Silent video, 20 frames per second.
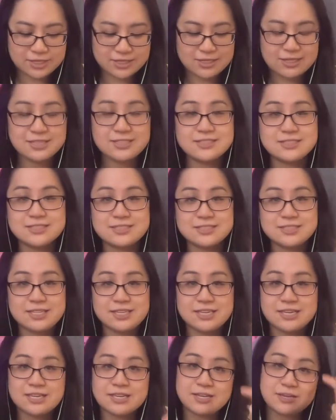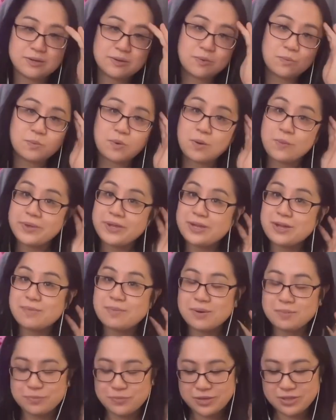let's see what we come
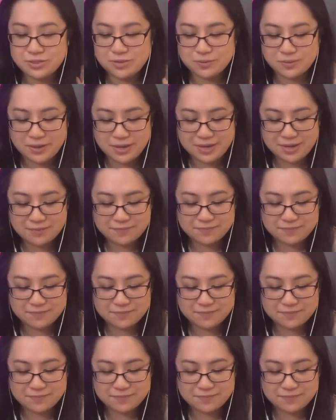up with, okay?